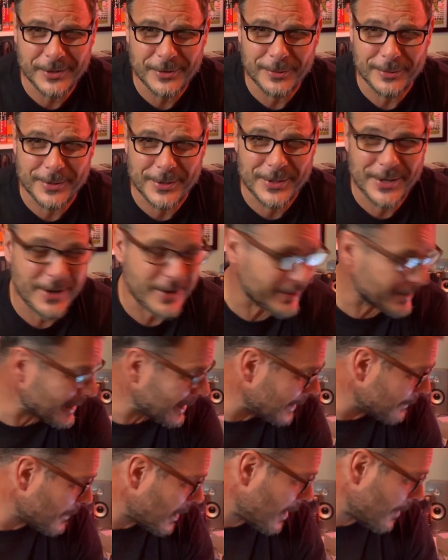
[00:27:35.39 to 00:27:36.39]
your
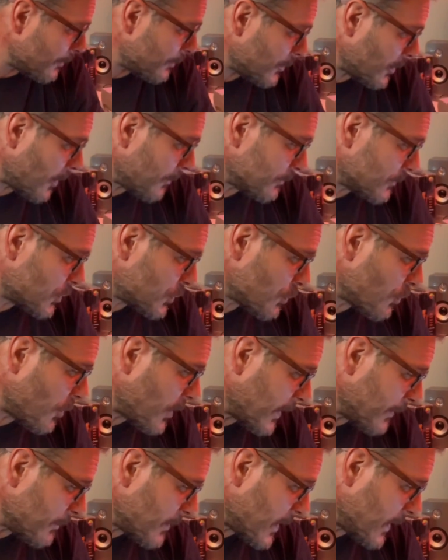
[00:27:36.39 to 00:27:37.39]
surname up, but I'm
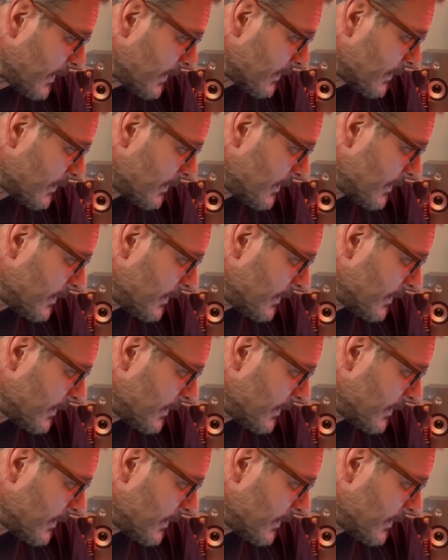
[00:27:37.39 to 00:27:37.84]
trying, mate.